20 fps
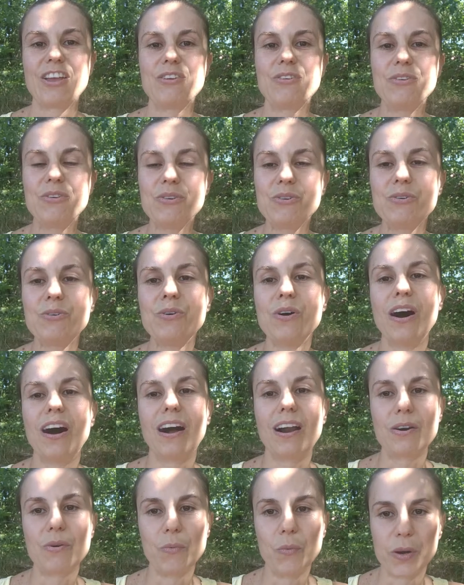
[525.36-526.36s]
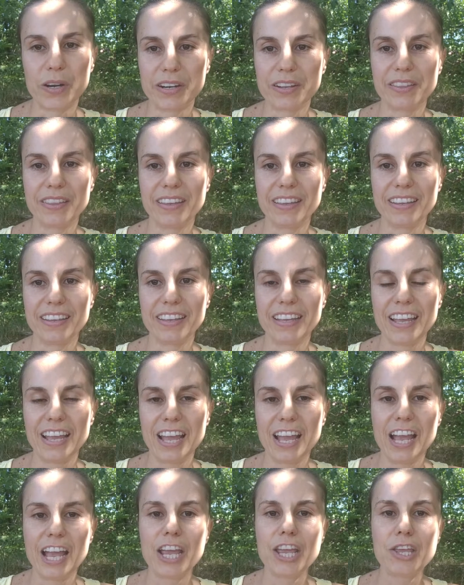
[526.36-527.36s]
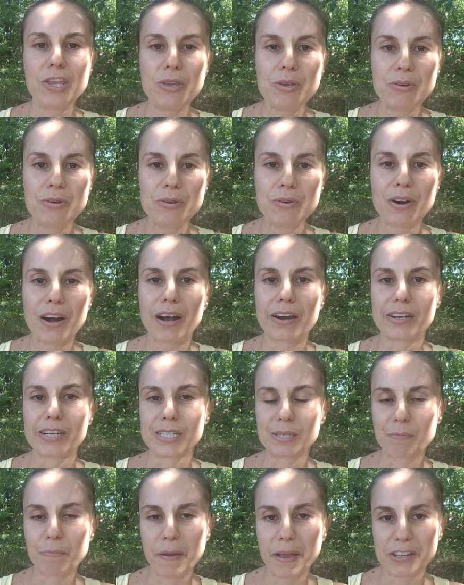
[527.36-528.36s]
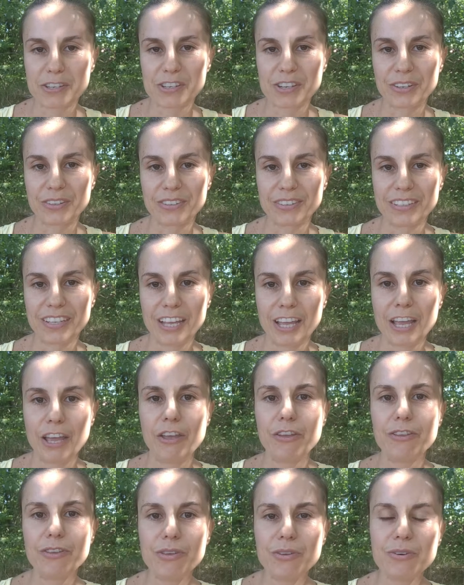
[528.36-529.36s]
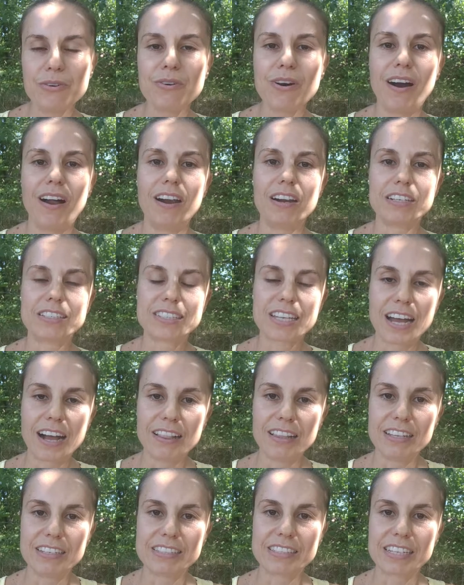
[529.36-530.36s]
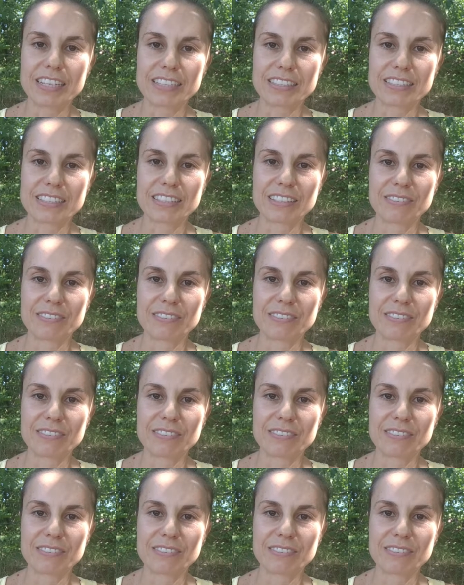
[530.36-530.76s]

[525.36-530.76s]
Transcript: You are worthy. You are special. You are talented.